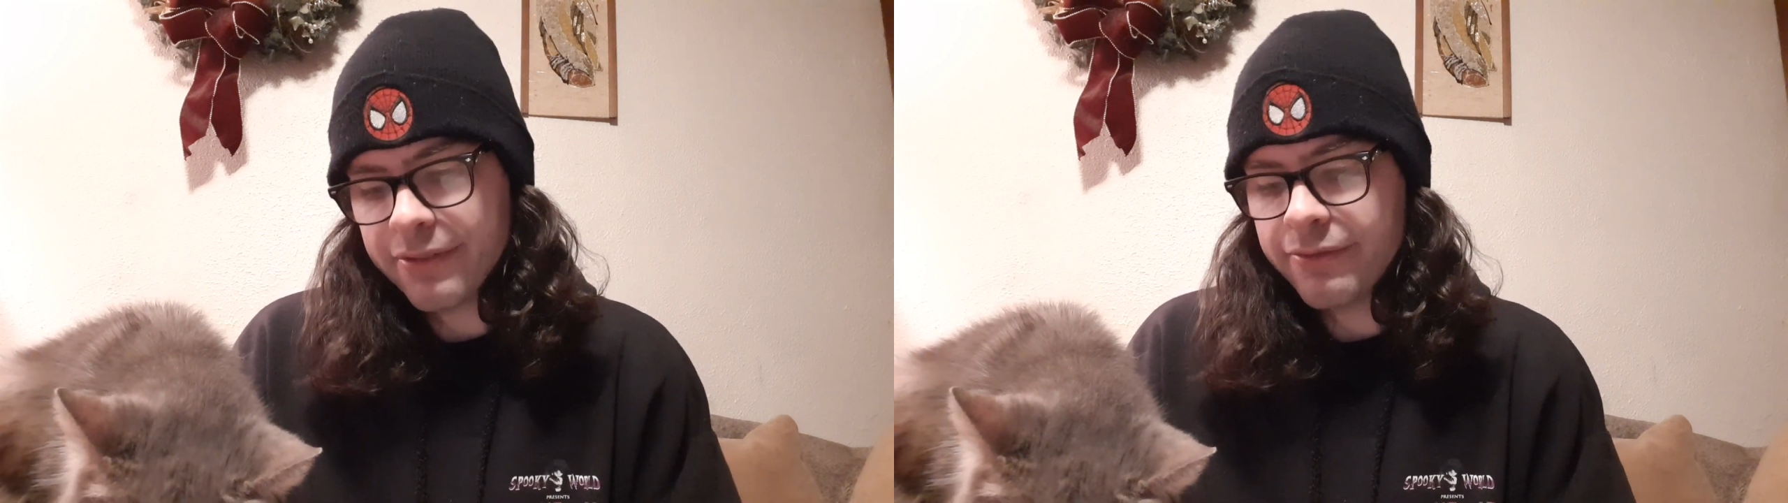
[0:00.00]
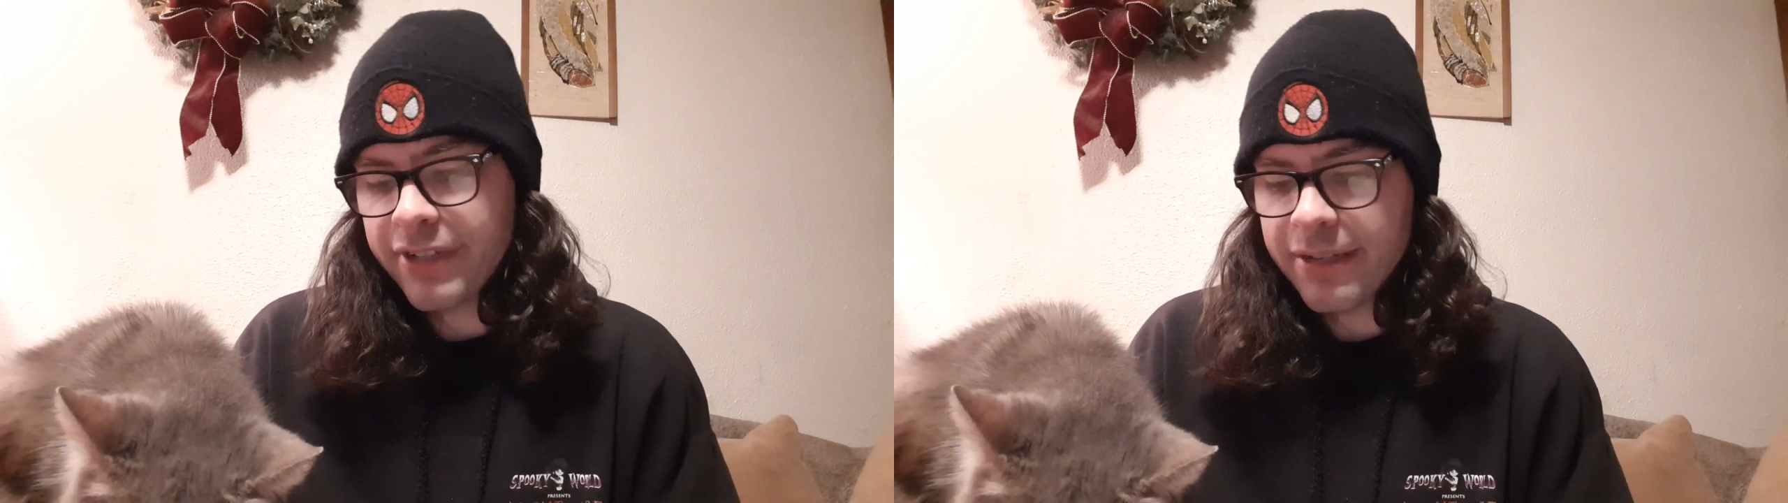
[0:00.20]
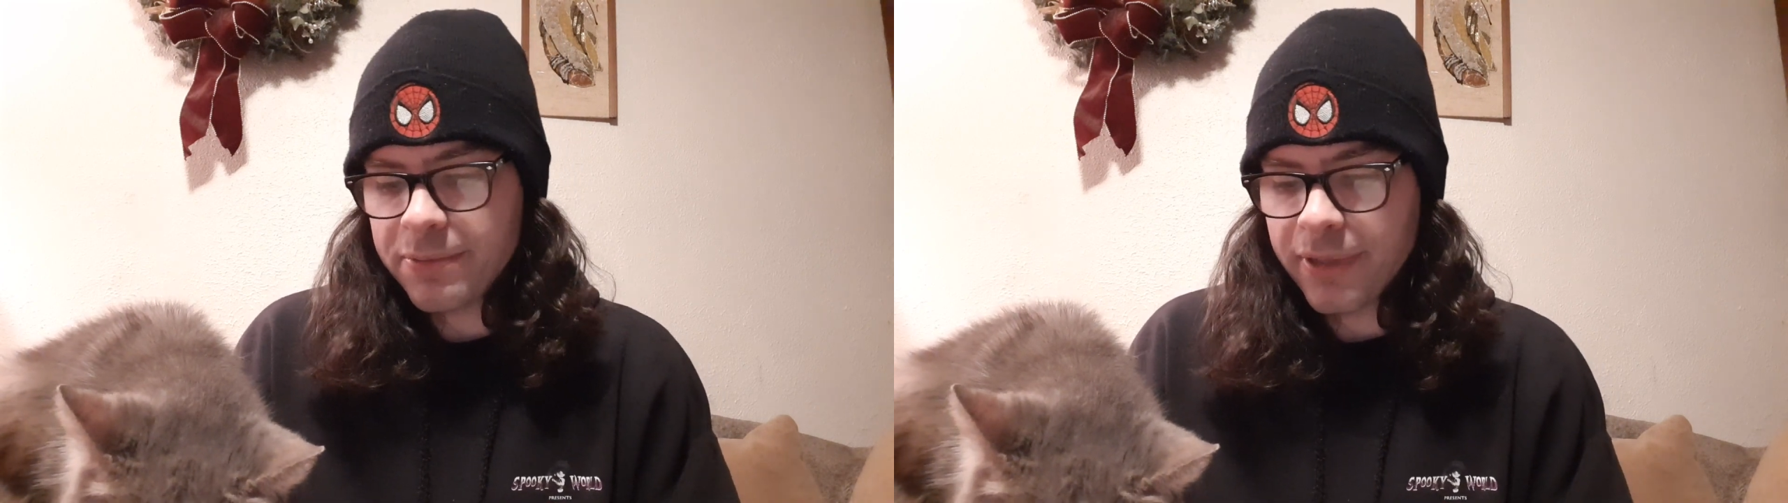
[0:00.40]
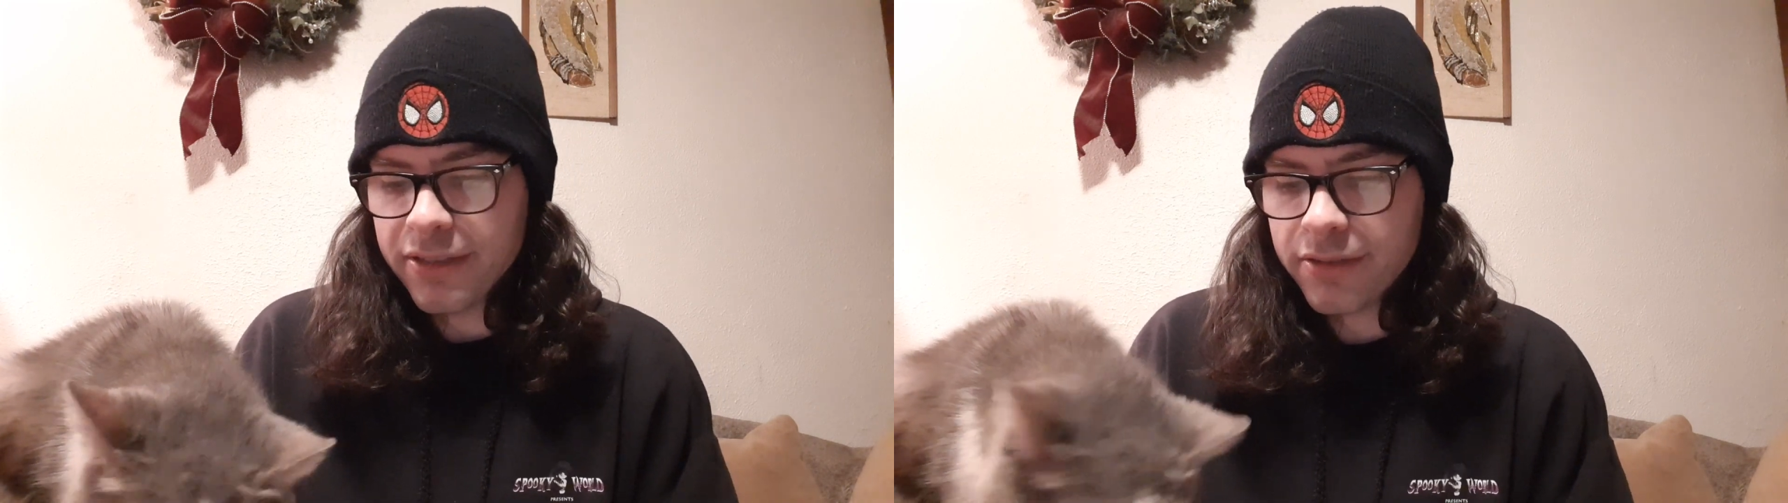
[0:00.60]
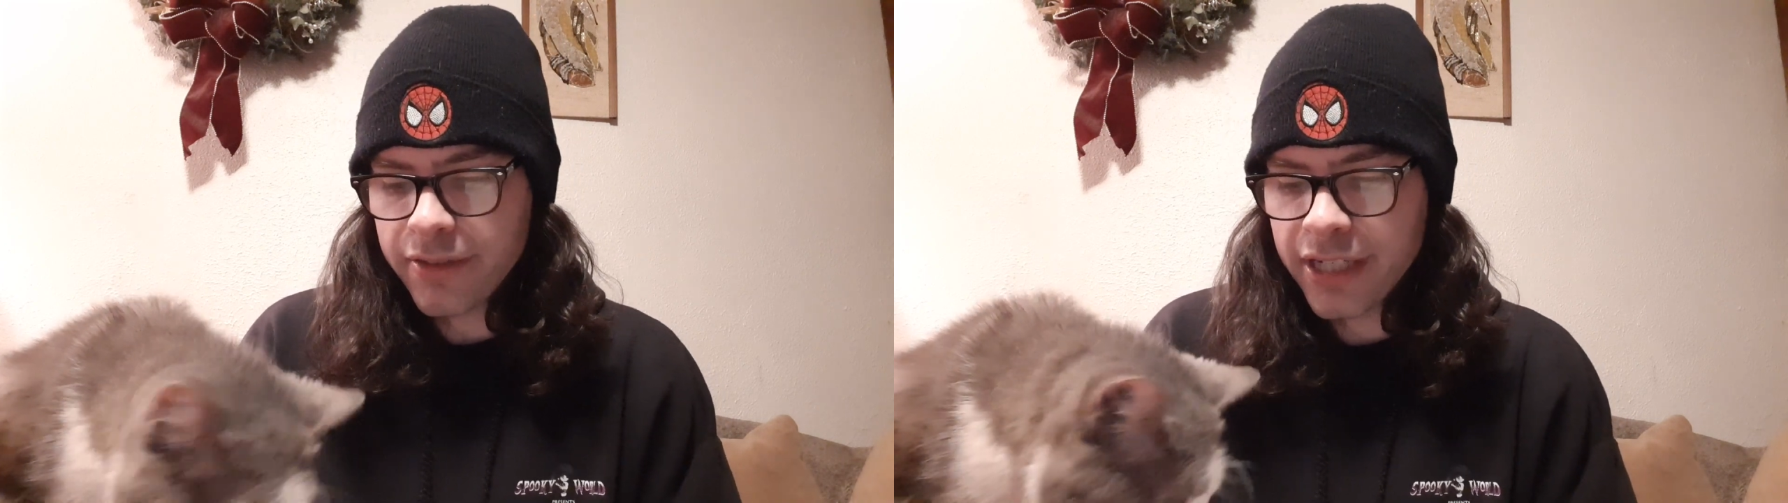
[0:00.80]
Rams
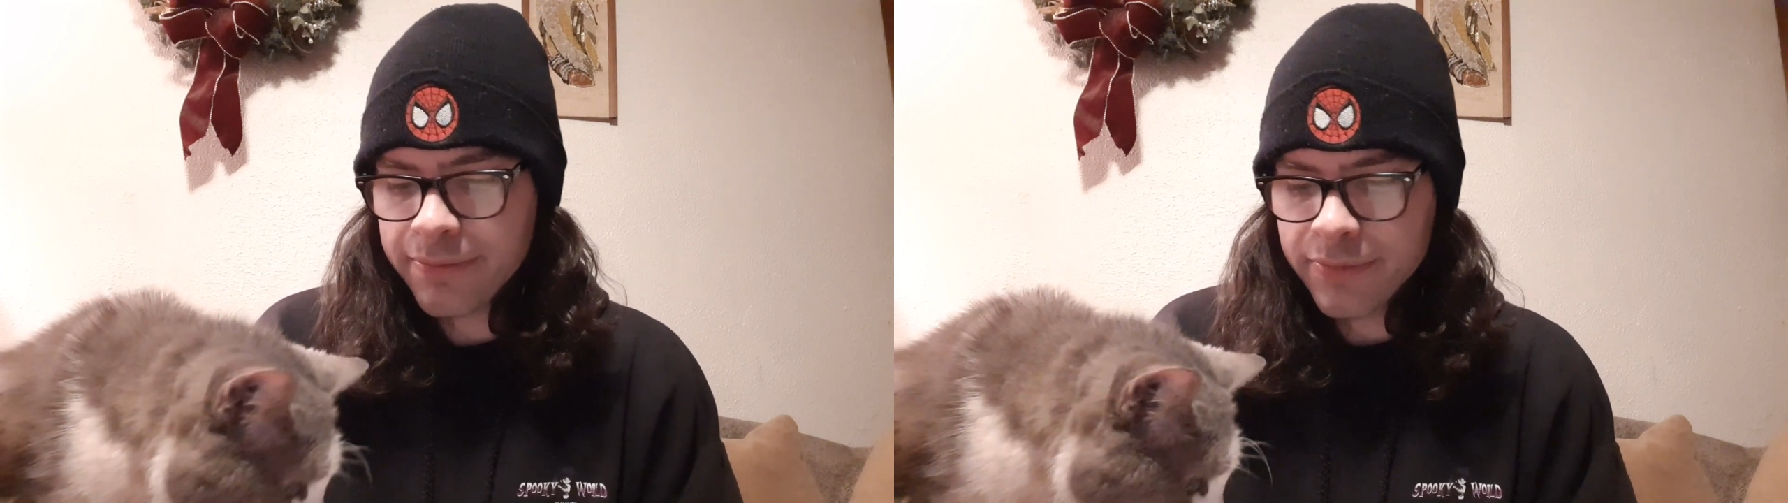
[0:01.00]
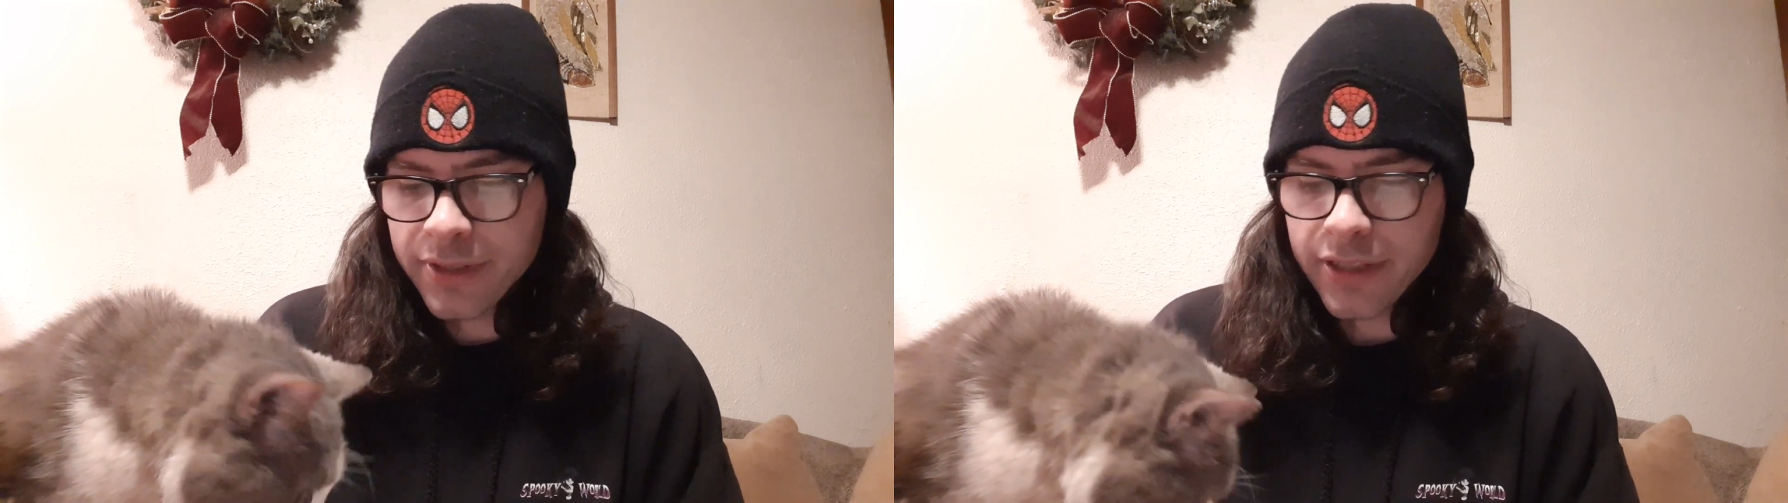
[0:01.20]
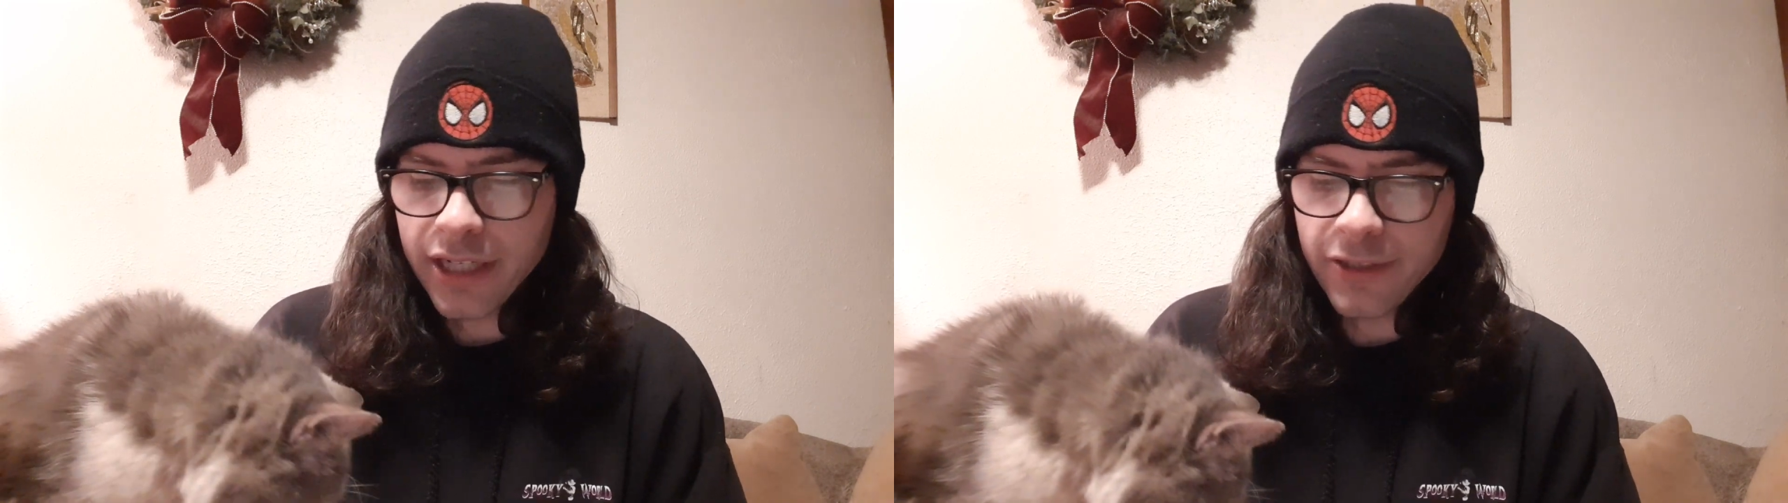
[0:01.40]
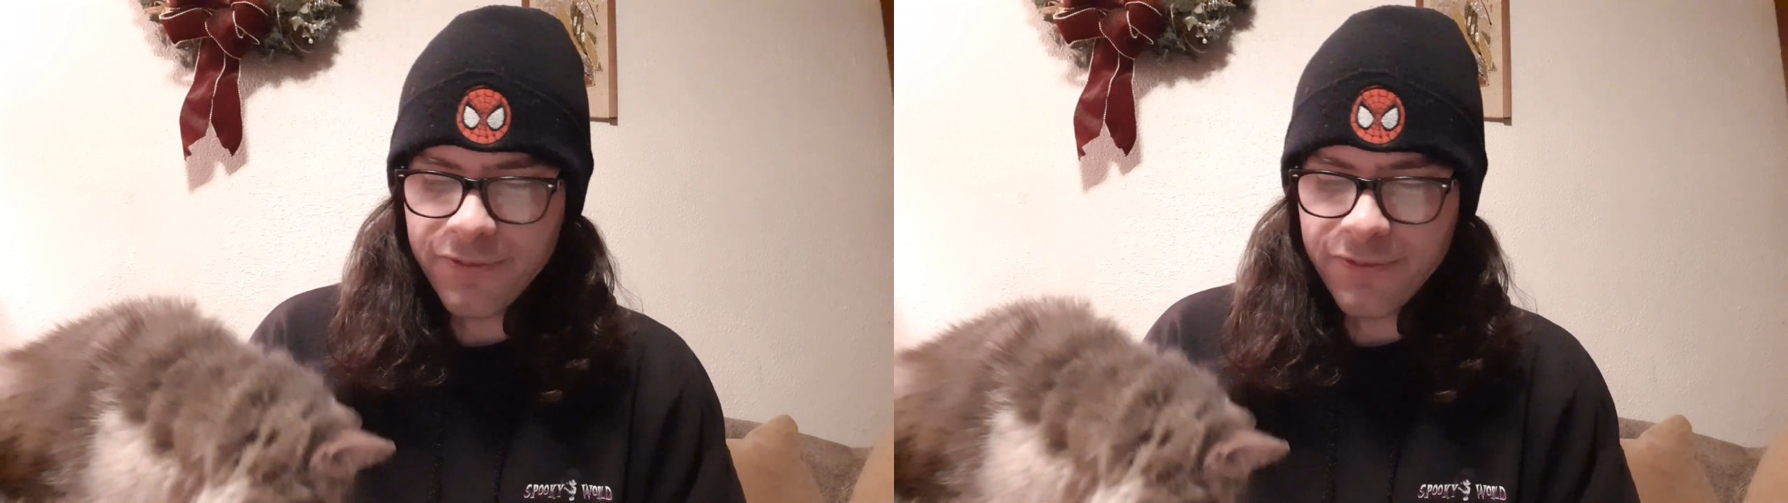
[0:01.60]
plus 3, under